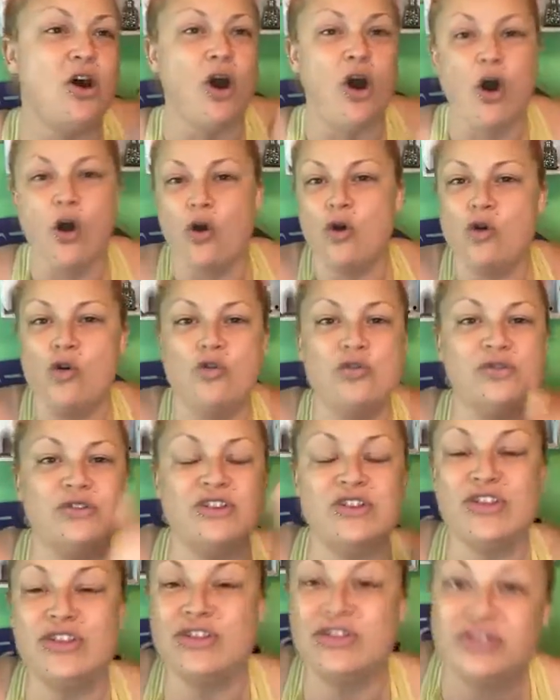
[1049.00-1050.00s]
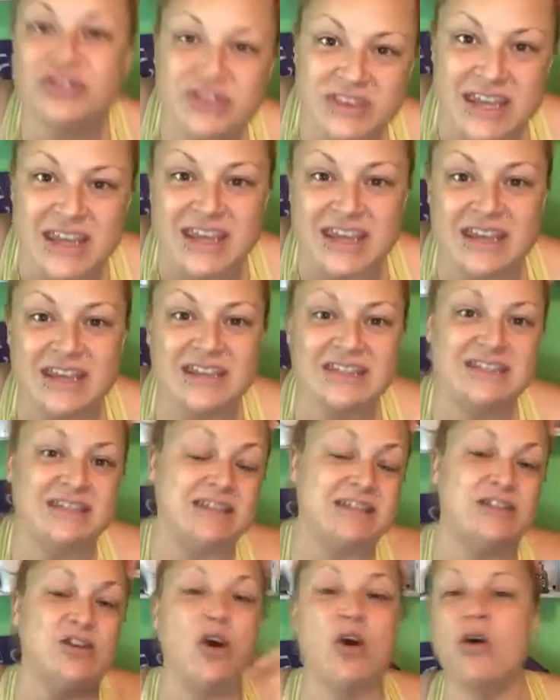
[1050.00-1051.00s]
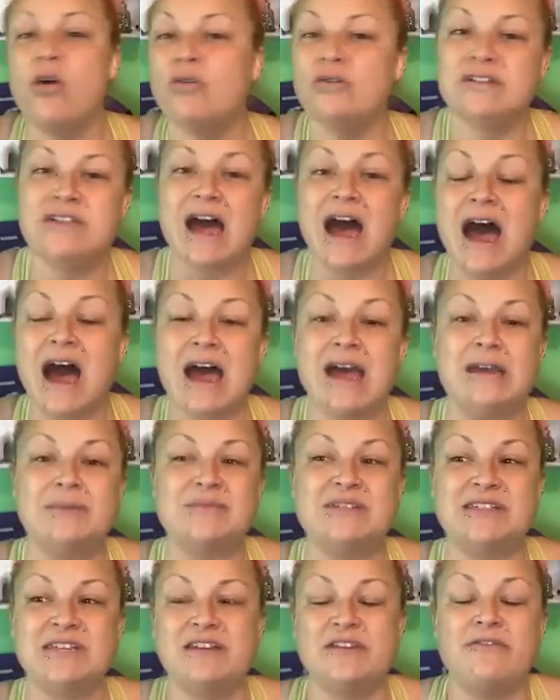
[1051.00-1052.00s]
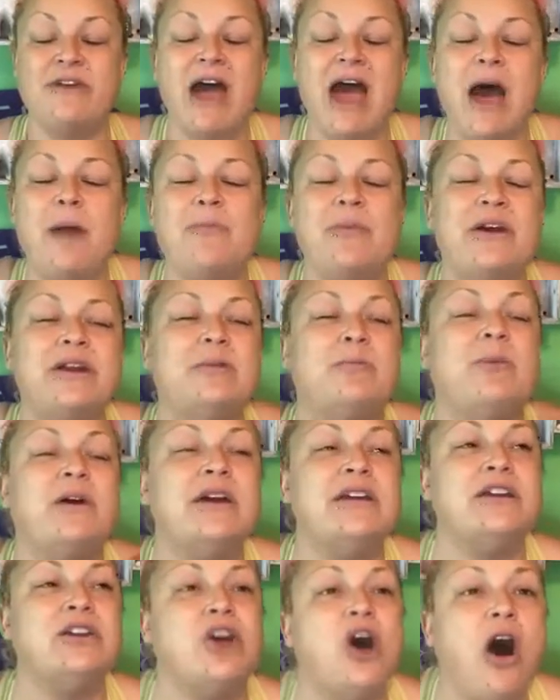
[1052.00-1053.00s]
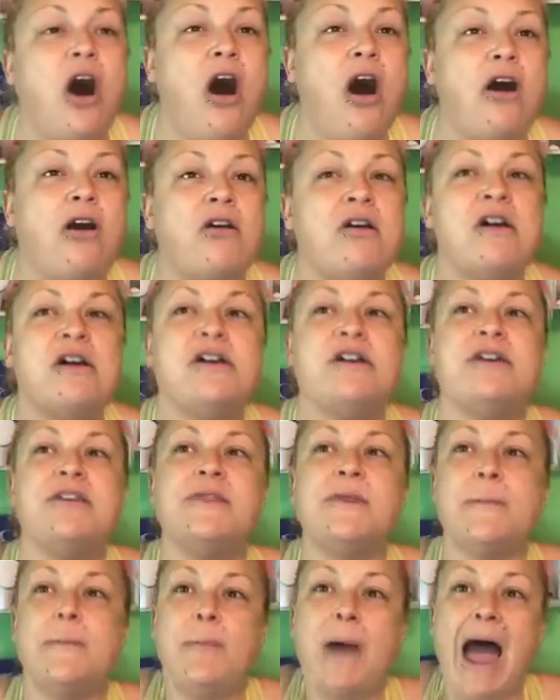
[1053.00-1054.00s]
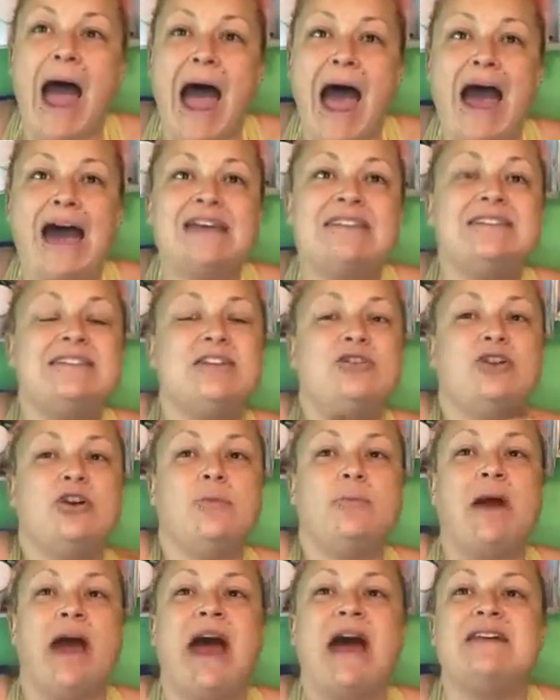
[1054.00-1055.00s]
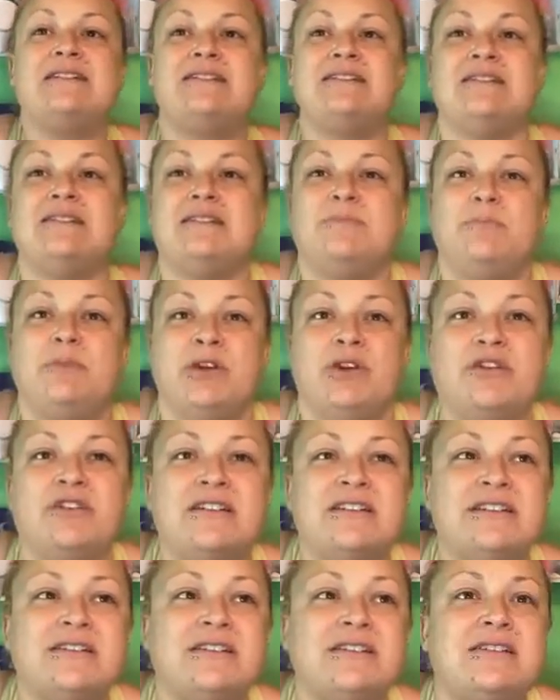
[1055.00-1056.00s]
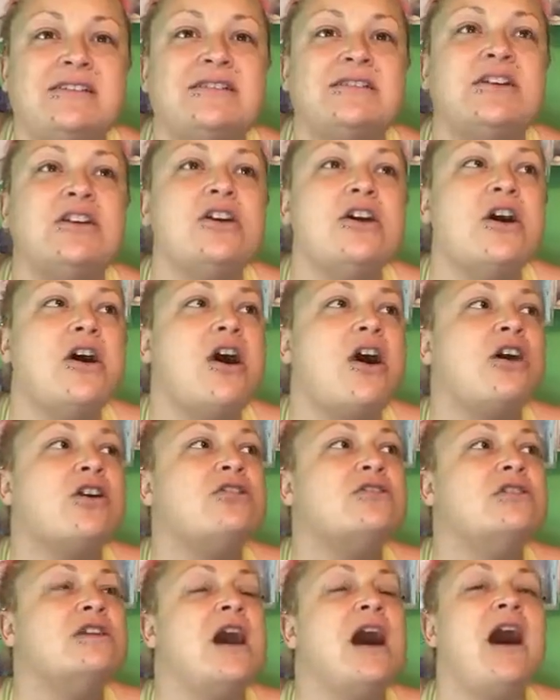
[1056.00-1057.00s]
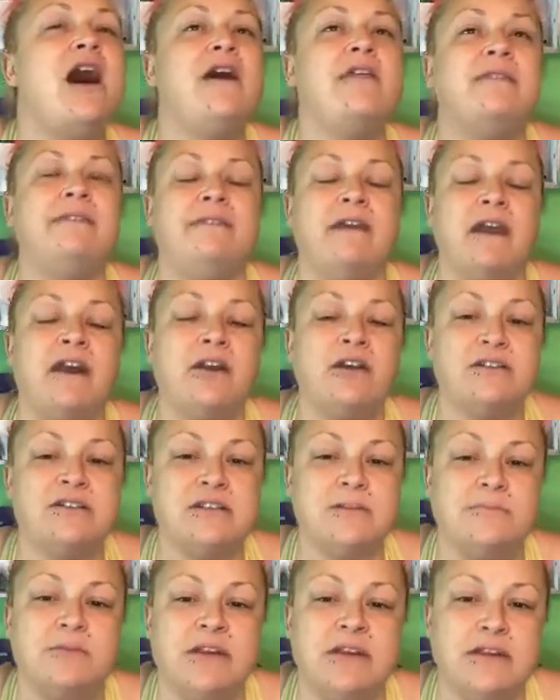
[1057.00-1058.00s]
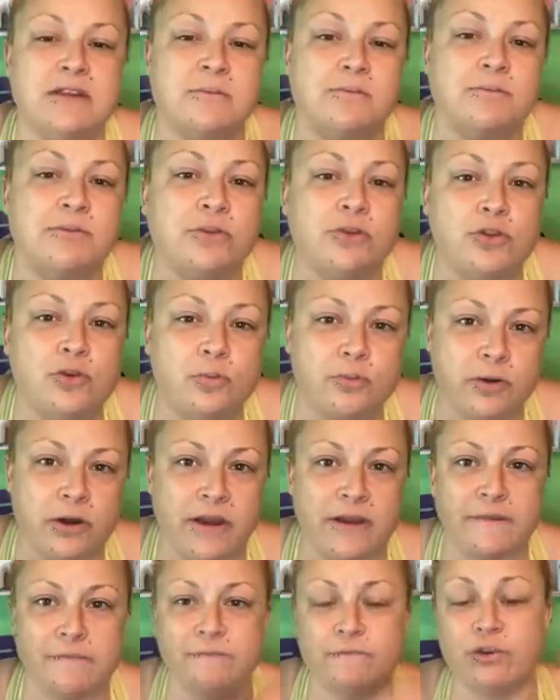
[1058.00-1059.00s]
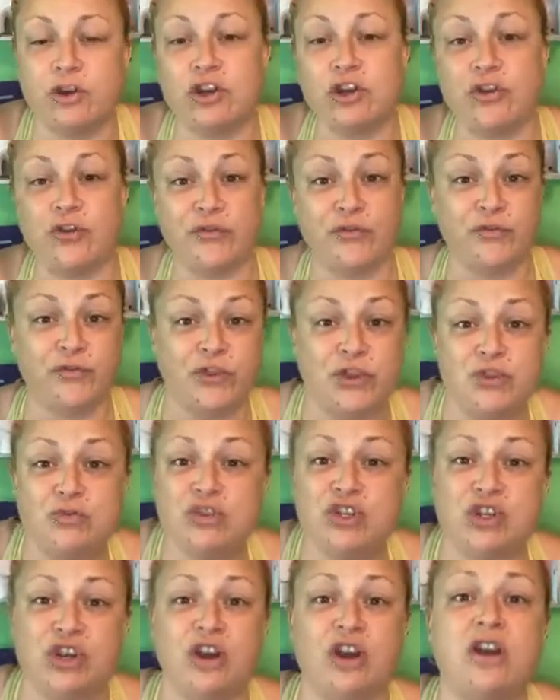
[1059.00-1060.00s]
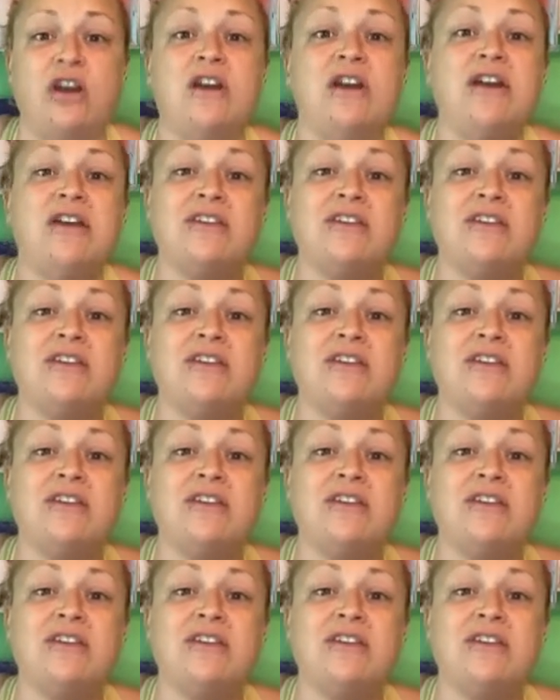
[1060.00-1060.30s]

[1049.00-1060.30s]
old things, these old times that have happened. But y'all, the past and your past experiences are not there to be the blueprint for your future.